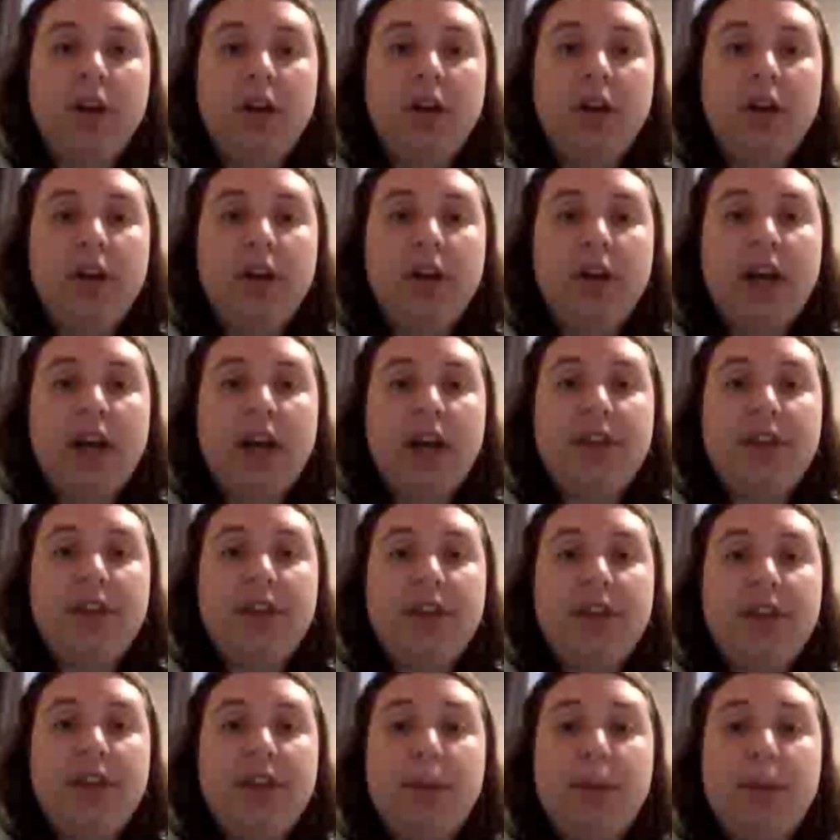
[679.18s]
At the end of the
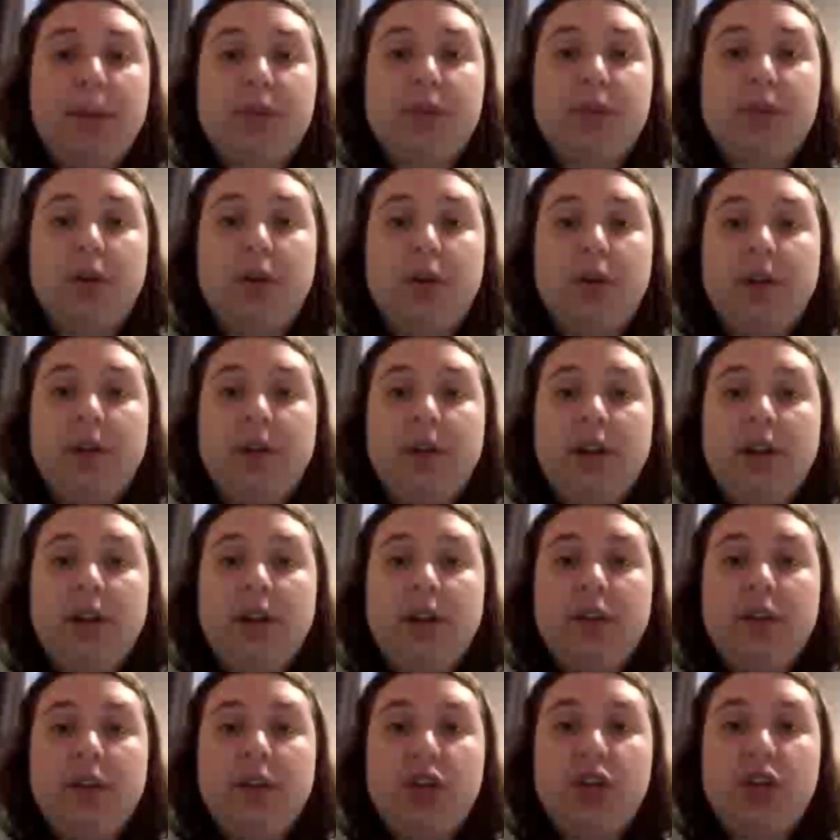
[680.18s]
episode,
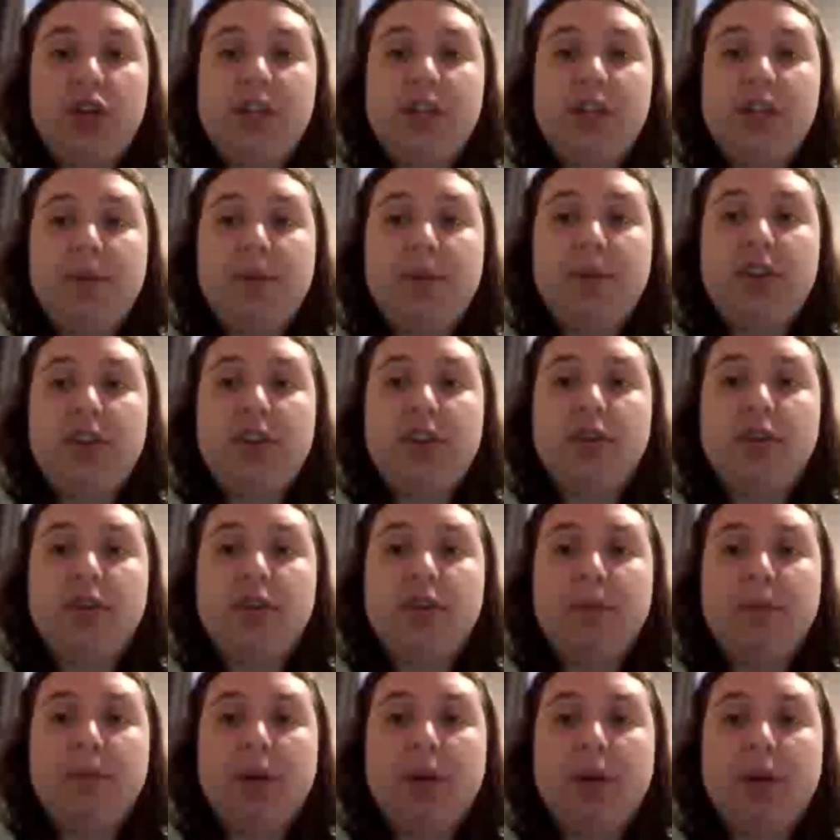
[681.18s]
Shakespeare, the Doctor, and
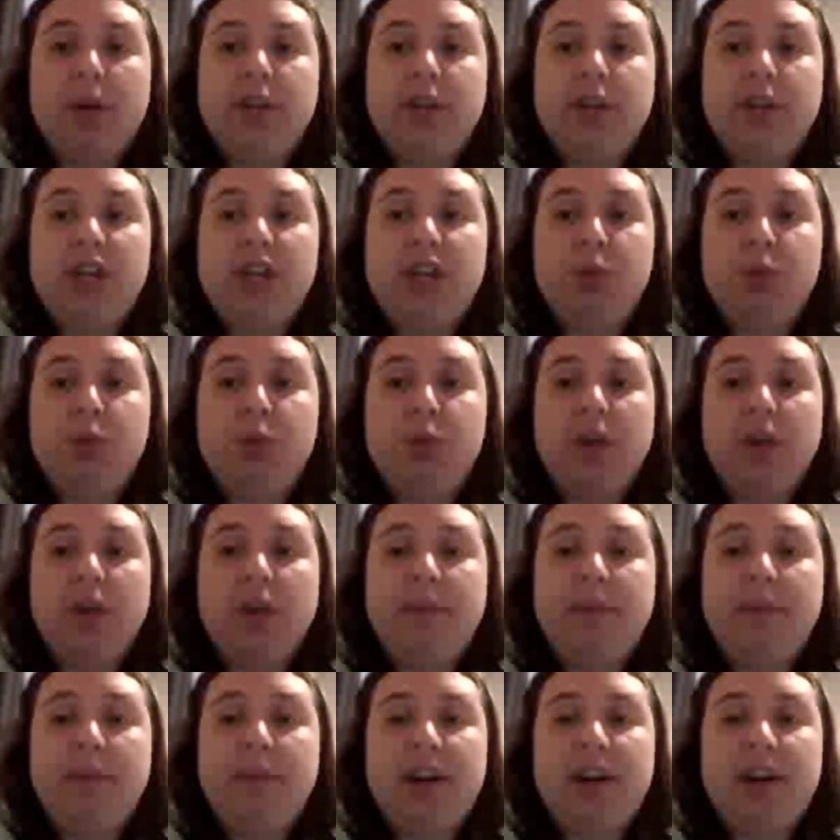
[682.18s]
Martha use a word from
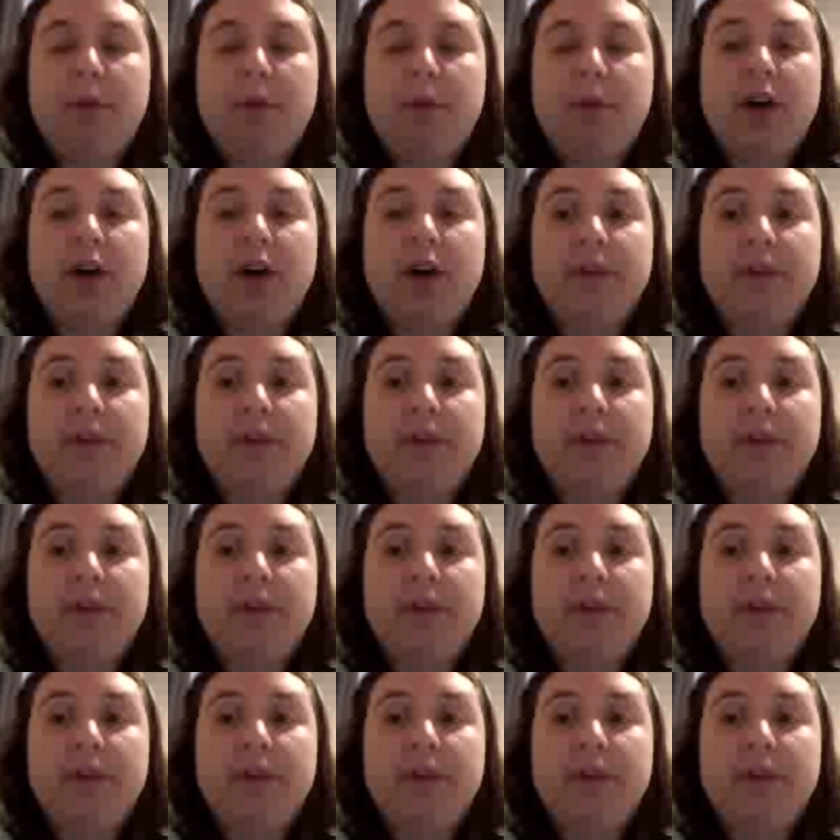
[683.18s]
Harry Potter,